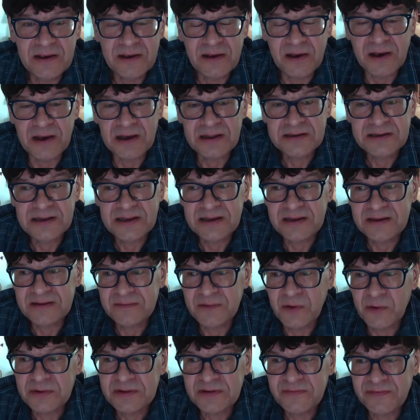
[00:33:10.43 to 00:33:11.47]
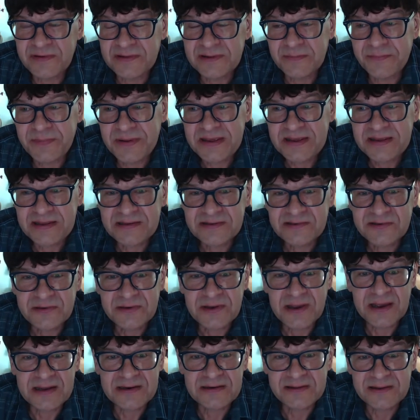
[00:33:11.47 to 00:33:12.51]
on uh, going to the Philippines are
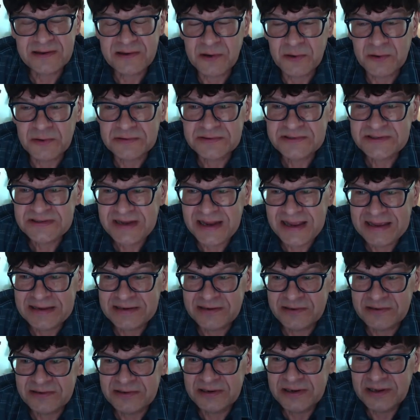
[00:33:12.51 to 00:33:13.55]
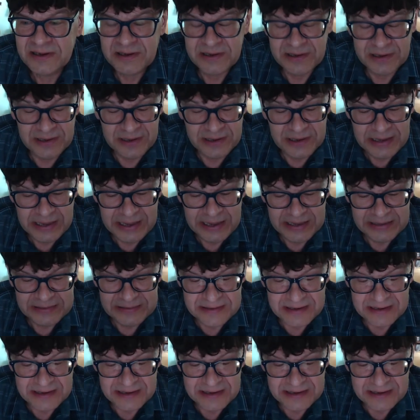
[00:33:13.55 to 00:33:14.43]
kind of the gold standard, and.